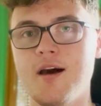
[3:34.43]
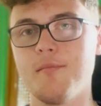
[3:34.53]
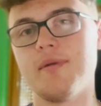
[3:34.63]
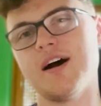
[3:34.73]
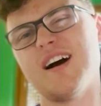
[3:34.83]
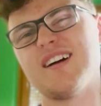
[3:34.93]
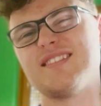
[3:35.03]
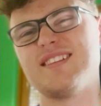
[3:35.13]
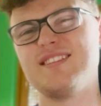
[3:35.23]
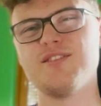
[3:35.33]

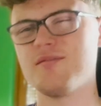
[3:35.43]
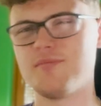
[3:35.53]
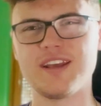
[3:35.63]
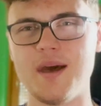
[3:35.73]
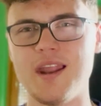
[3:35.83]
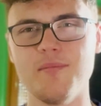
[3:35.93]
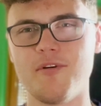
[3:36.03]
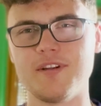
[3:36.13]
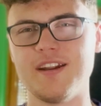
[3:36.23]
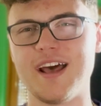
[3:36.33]
but don't bring any
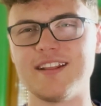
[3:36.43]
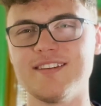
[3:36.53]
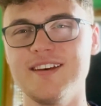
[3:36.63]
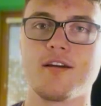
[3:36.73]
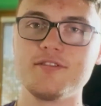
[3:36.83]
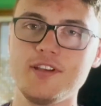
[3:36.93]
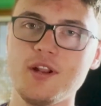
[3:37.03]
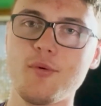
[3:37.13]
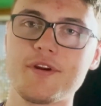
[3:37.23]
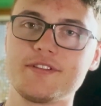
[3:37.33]
more than that. Because the
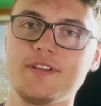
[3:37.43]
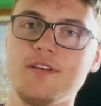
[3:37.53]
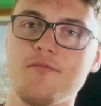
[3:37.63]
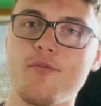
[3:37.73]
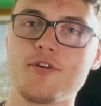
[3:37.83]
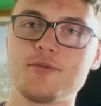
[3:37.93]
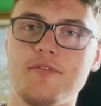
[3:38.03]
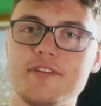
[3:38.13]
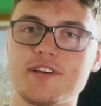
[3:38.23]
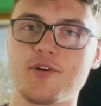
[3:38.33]
University of Portsmouth
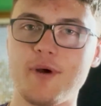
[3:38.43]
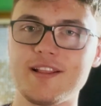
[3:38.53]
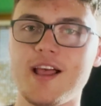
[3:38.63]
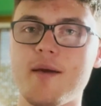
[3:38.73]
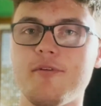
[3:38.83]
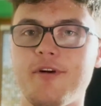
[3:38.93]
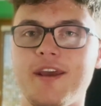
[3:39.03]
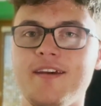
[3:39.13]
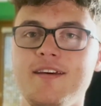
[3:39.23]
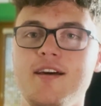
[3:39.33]
has a great
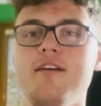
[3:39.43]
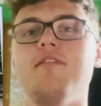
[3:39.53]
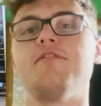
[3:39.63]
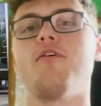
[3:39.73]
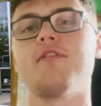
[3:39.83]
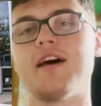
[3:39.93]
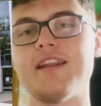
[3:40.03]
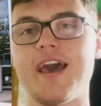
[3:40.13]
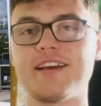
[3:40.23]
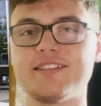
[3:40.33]
library with online
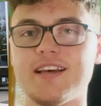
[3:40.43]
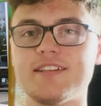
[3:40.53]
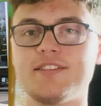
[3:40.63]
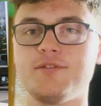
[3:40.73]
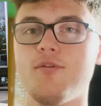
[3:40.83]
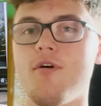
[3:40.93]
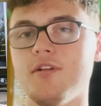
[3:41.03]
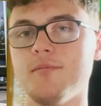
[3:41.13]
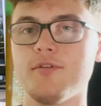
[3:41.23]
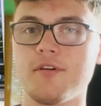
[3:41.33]
access to all
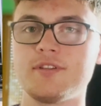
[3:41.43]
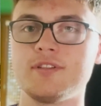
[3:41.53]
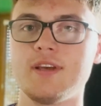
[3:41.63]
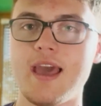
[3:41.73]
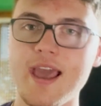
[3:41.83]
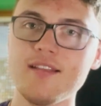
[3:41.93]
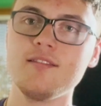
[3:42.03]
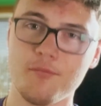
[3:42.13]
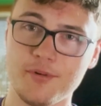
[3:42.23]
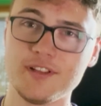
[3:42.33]
the books
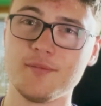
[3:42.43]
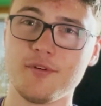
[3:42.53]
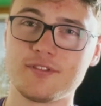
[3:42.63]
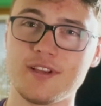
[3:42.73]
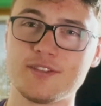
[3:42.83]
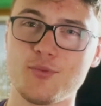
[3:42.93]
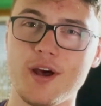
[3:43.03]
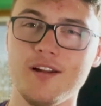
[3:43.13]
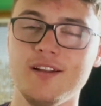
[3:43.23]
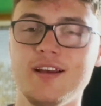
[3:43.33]
and printed books as
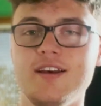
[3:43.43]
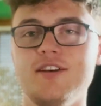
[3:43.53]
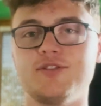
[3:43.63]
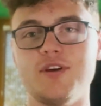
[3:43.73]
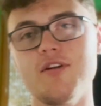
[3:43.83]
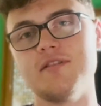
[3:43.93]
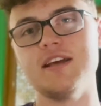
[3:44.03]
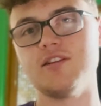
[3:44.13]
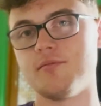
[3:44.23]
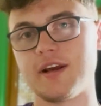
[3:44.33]
well. So you don't
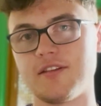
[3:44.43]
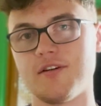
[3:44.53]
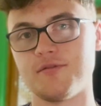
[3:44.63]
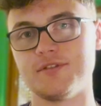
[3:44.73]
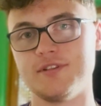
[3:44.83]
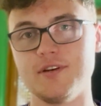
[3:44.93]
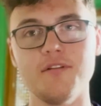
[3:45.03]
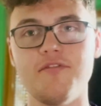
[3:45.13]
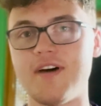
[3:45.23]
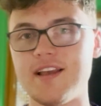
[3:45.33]
need to bring those, you'll
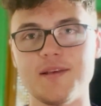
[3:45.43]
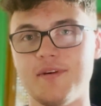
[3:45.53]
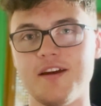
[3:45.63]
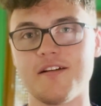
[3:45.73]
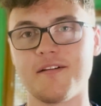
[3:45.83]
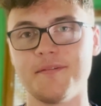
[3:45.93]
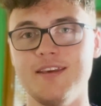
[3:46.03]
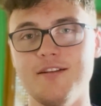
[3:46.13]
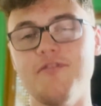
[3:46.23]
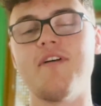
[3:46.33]
find them here.
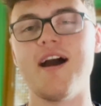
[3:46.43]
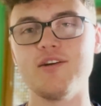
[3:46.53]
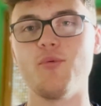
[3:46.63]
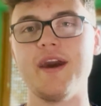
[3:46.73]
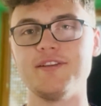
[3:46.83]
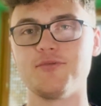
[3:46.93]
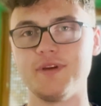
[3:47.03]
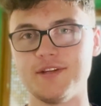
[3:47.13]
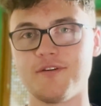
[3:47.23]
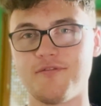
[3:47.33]
You'll find a way to
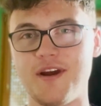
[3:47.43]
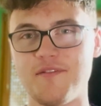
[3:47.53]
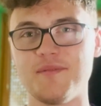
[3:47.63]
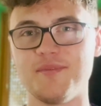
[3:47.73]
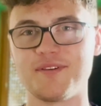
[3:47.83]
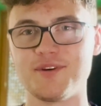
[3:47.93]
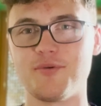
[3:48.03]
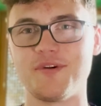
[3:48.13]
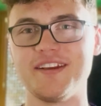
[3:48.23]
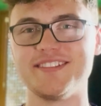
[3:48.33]
read your favorite book, no
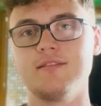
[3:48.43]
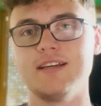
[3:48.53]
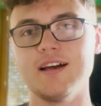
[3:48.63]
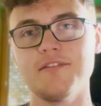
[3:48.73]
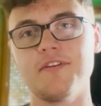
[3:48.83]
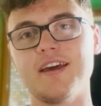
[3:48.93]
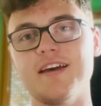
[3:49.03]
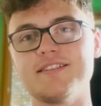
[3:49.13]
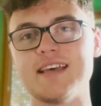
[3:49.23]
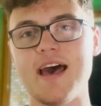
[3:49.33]
worries. The other thing
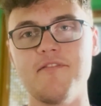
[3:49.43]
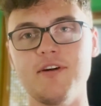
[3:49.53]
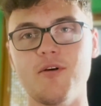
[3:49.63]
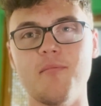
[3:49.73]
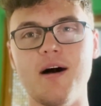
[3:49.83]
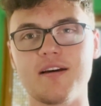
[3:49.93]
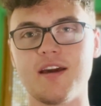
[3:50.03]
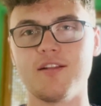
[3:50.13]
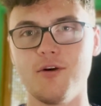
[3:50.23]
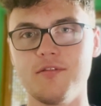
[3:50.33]
is heavy or bulky
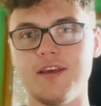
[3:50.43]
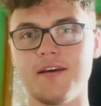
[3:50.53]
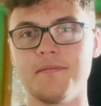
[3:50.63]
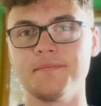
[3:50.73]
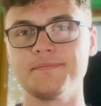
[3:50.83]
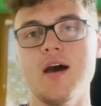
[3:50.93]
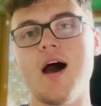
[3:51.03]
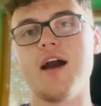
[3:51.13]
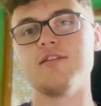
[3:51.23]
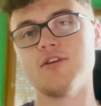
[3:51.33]
clothing.
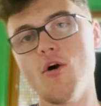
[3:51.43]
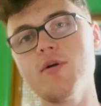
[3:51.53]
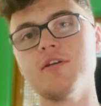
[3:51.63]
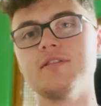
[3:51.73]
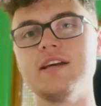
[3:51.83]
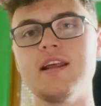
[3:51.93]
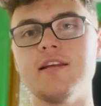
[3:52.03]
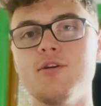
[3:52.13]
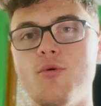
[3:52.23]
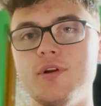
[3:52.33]
I know you'll need
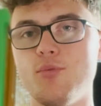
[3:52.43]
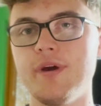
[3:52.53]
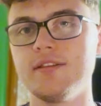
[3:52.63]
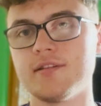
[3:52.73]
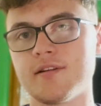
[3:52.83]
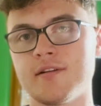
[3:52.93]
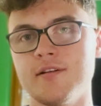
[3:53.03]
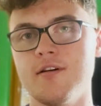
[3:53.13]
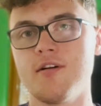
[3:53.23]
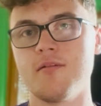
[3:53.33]
it over the winter
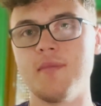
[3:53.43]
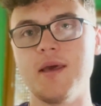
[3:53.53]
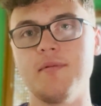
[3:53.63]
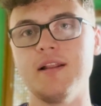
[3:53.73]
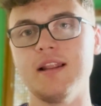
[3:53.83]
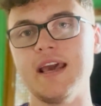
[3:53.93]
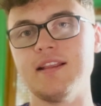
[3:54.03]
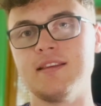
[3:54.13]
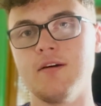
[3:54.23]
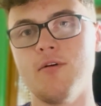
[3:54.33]
or maybe late
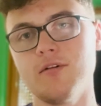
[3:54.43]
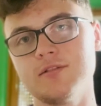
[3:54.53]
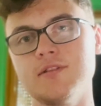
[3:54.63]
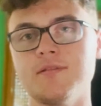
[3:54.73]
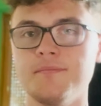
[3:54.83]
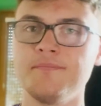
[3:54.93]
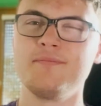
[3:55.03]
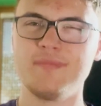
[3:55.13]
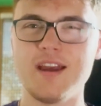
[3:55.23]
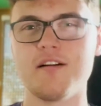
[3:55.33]

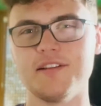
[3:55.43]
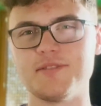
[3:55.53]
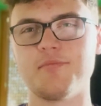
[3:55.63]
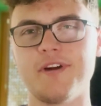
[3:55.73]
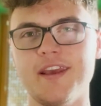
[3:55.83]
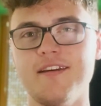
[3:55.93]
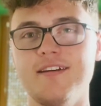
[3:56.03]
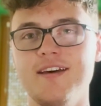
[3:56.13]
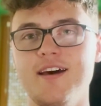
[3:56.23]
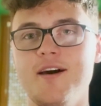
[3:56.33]
autumn, early
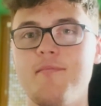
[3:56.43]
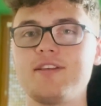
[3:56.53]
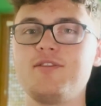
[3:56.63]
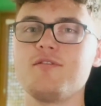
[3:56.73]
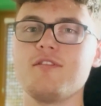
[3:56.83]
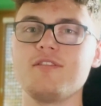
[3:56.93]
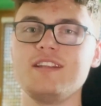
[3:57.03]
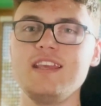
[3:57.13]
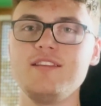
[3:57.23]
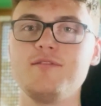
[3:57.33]
spring, but you don't
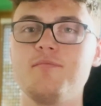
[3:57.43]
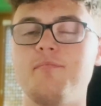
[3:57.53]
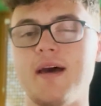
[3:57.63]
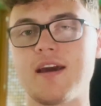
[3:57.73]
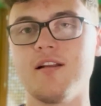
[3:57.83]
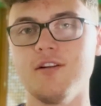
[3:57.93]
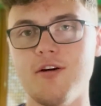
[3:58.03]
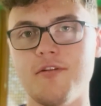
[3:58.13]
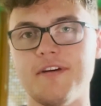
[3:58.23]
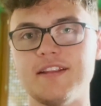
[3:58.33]
need to pack a
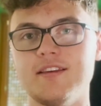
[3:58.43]
lot of it.